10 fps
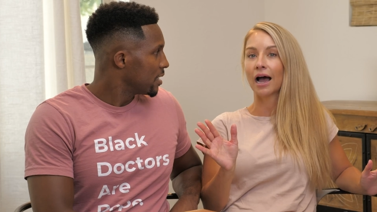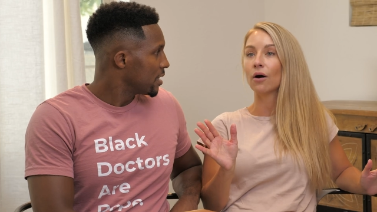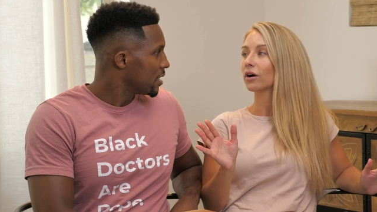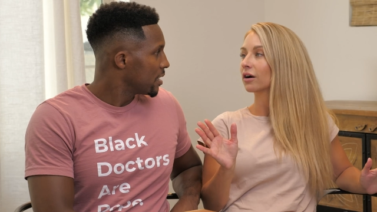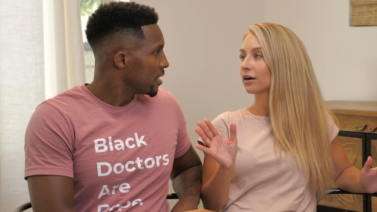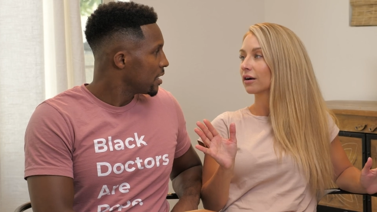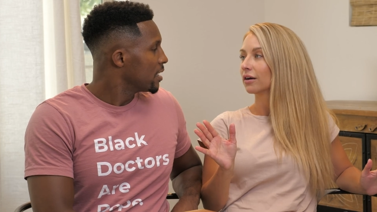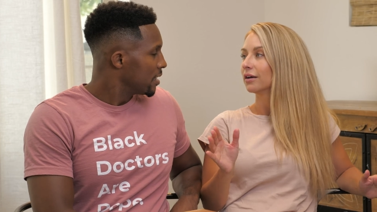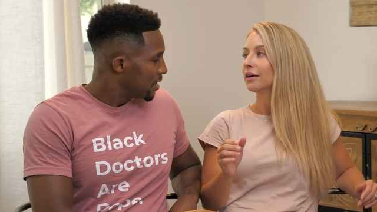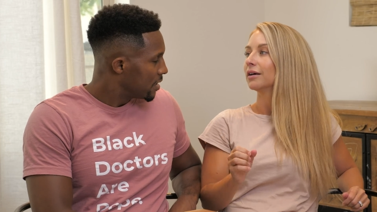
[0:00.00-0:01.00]
Speaker 1: an hour.
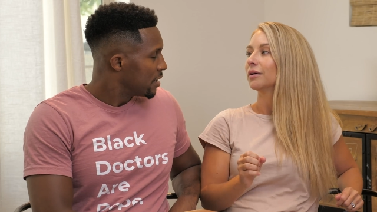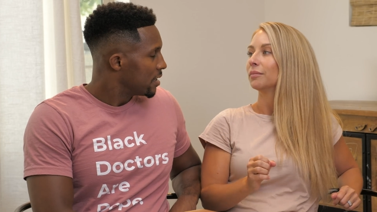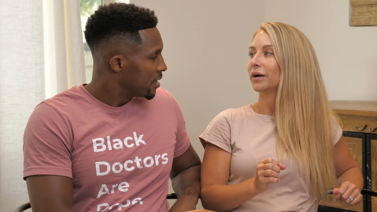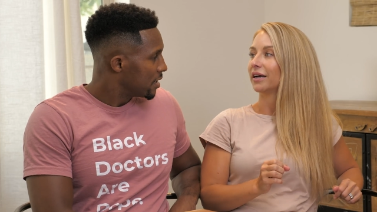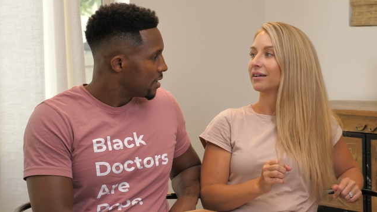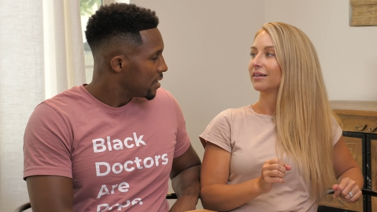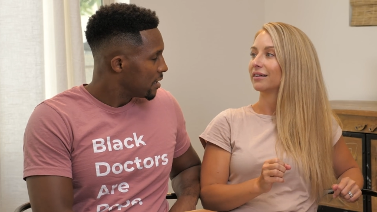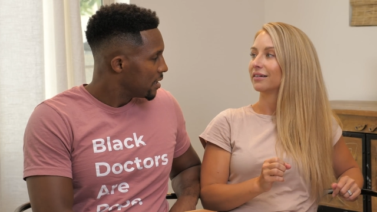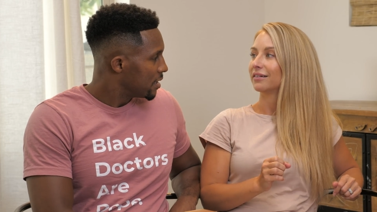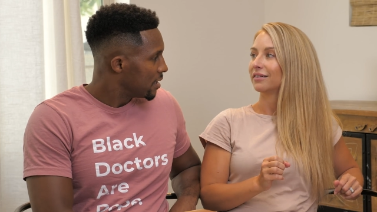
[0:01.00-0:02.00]
But,
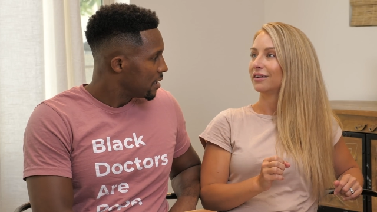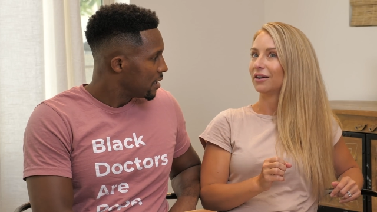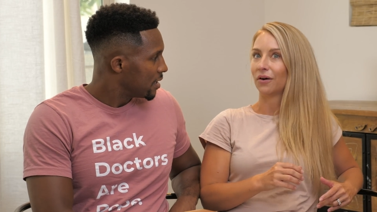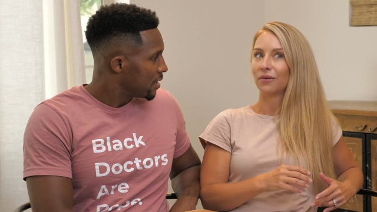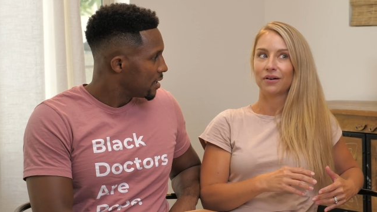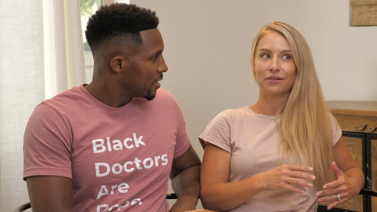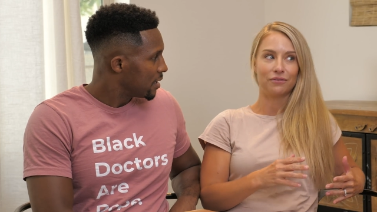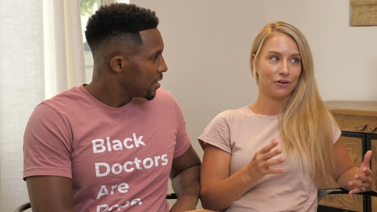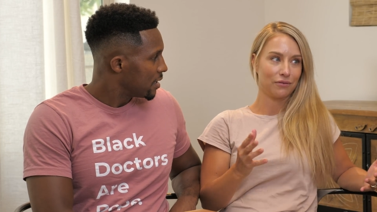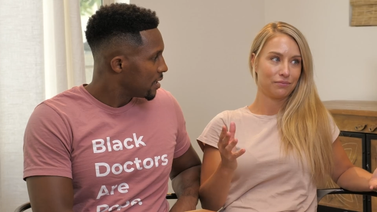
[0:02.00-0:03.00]
you know,
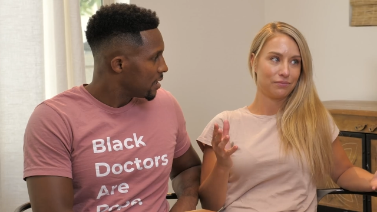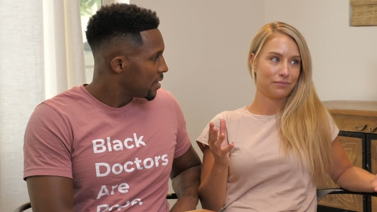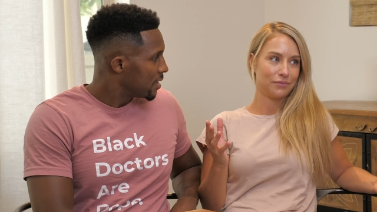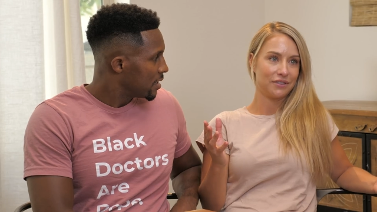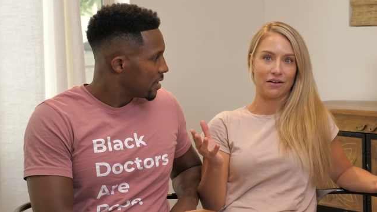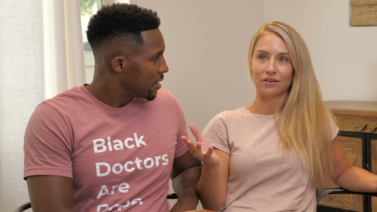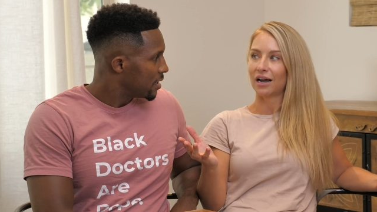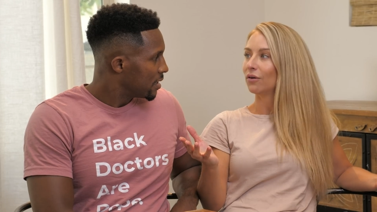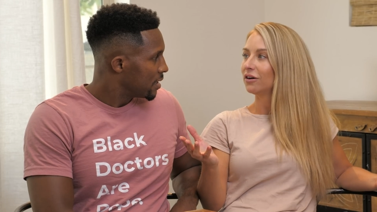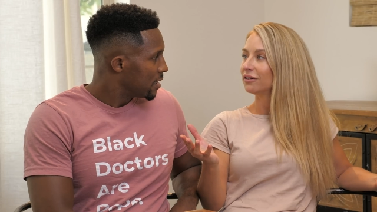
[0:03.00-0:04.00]
for 7
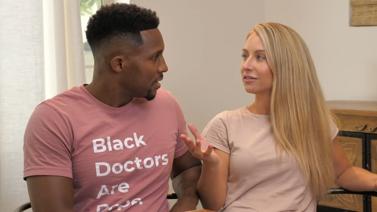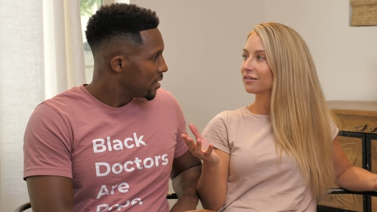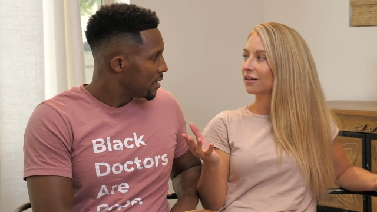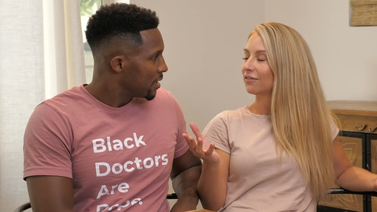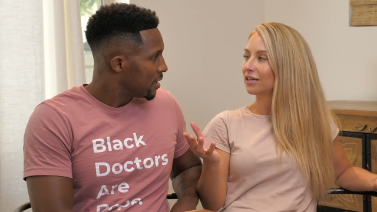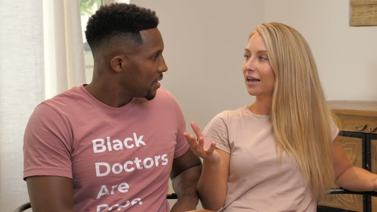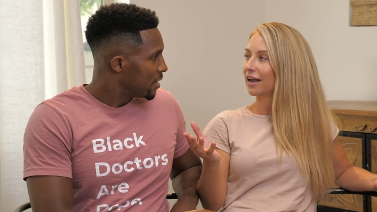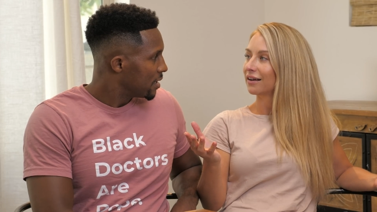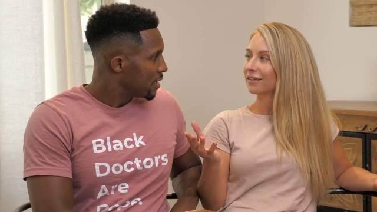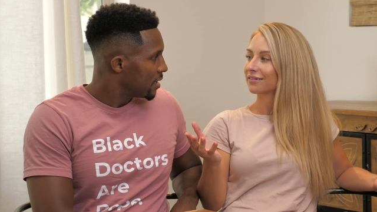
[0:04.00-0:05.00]
hours of the
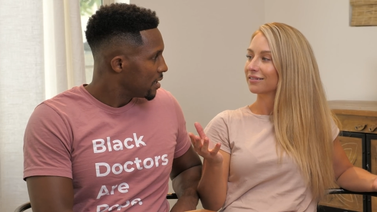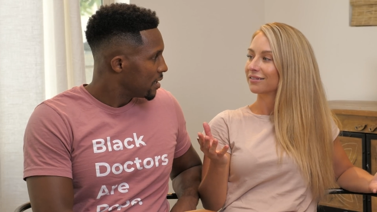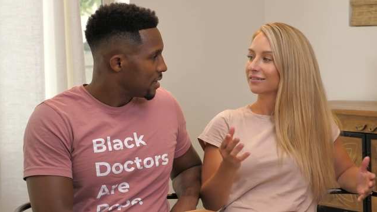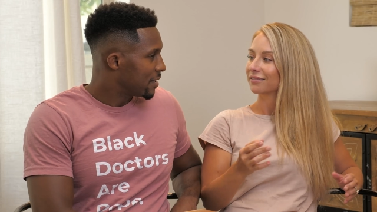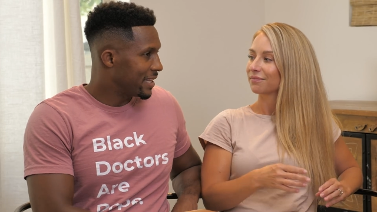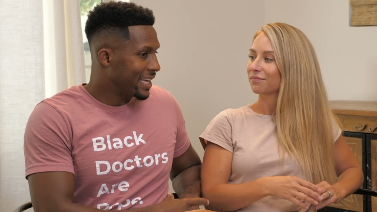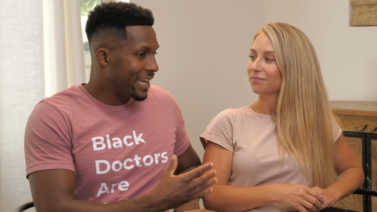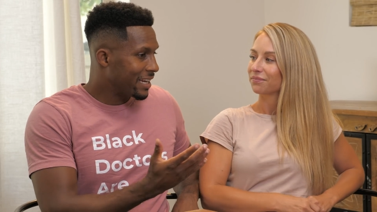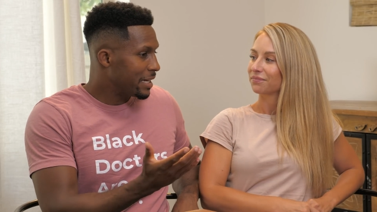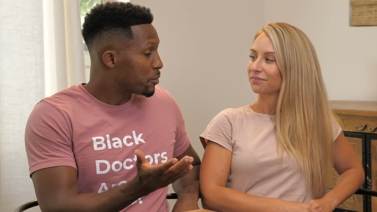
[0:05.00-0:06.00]
day?
Speaker 2: They
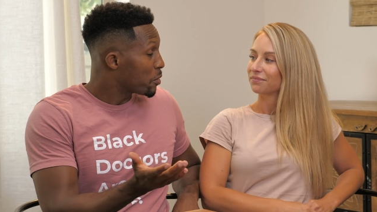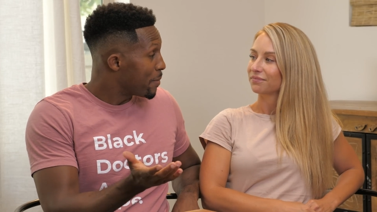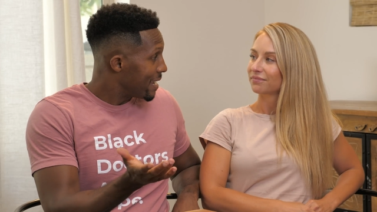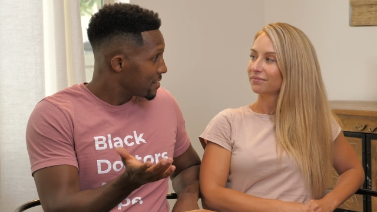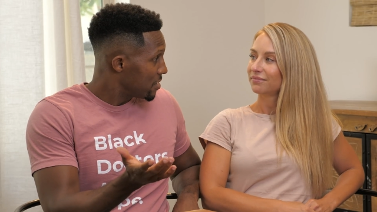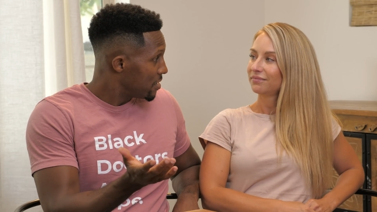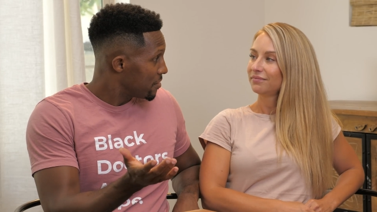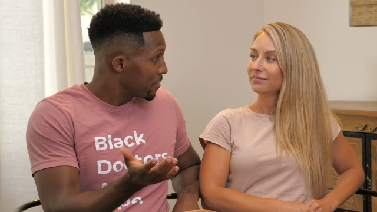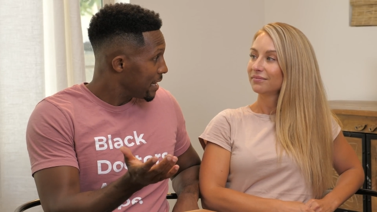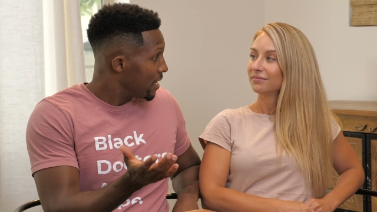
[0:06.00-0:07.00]
can't keep their mask
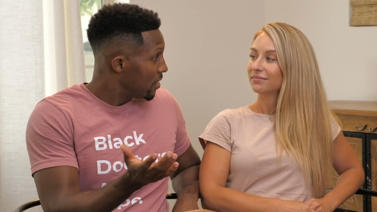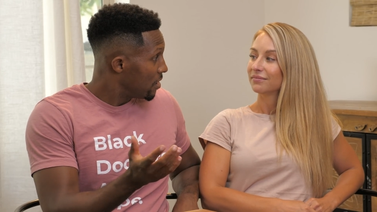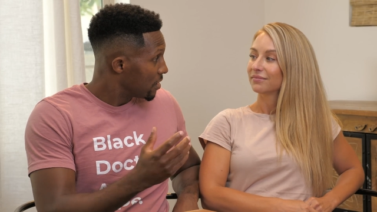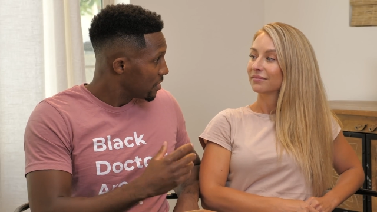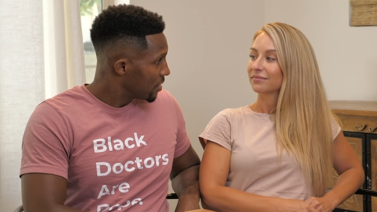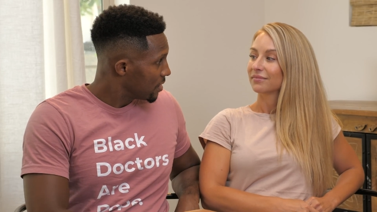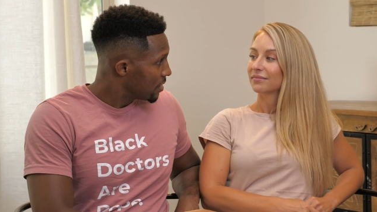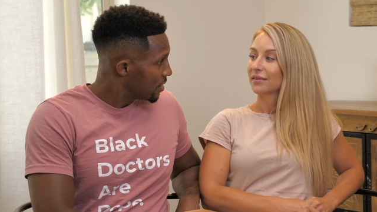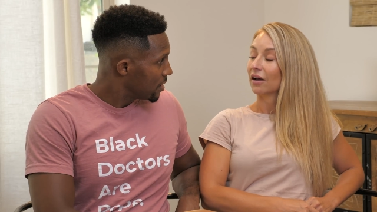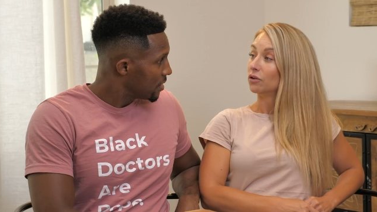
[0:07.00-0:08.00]
on for that long?
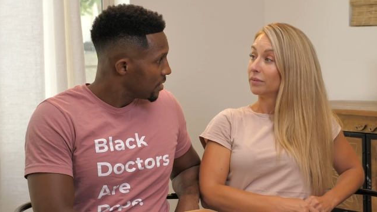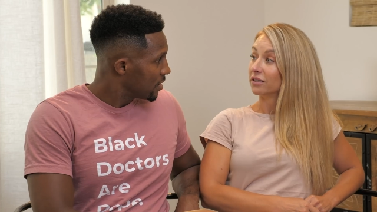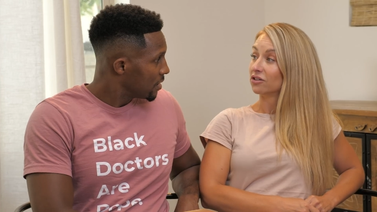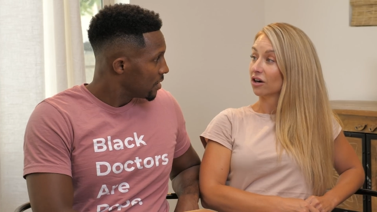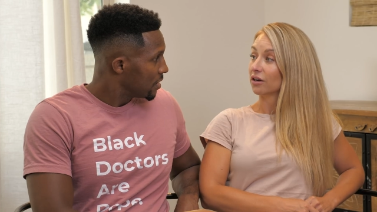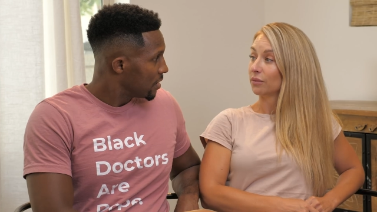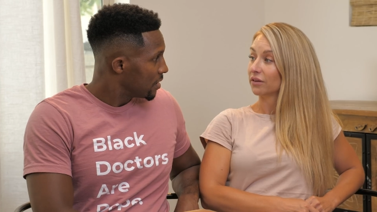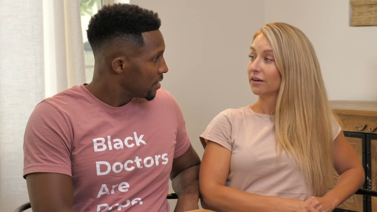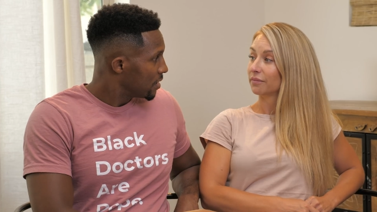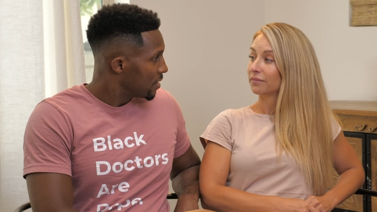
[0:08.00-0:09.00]
Speaker 1: Have you been to Target
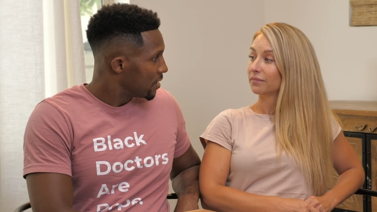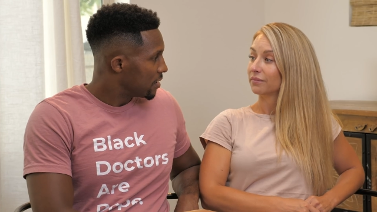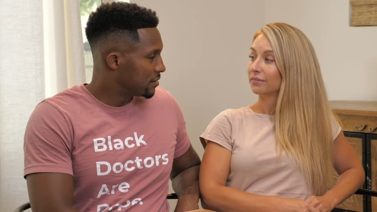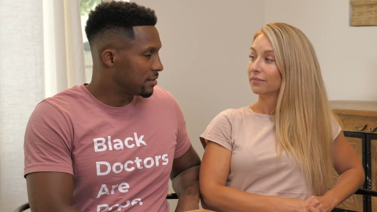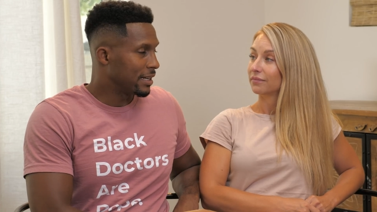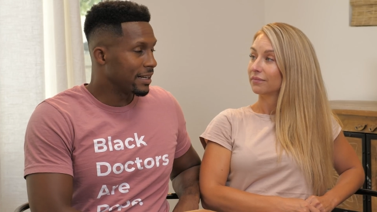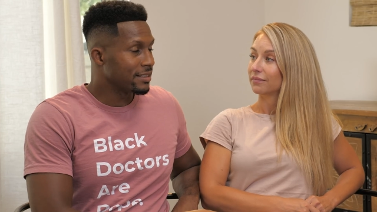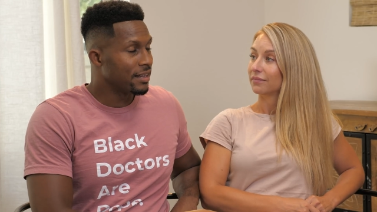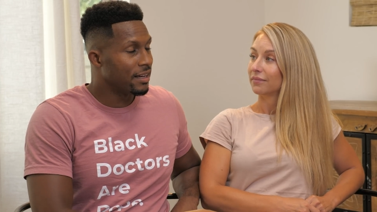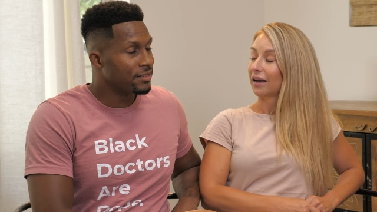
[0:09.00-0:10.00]
with them?
Speaker 2: I
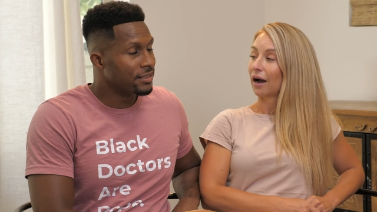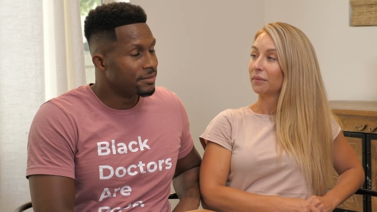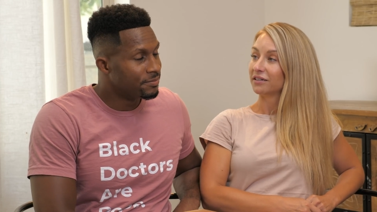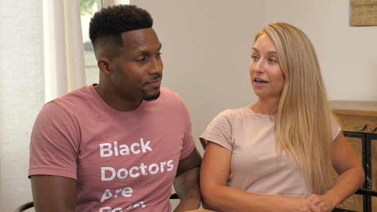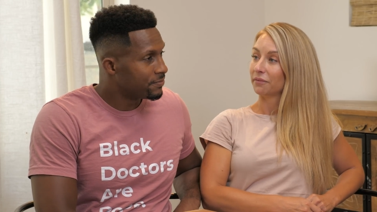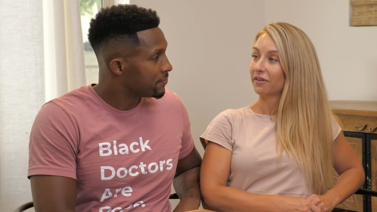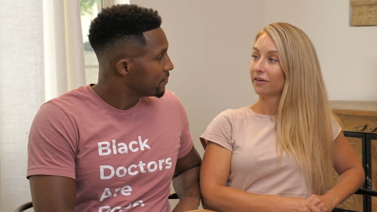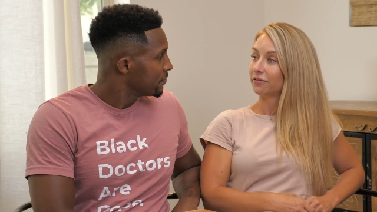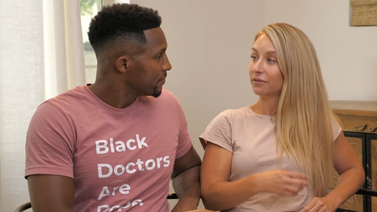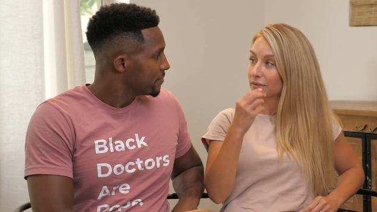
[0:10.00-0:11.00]
guess I haven't. How many times I've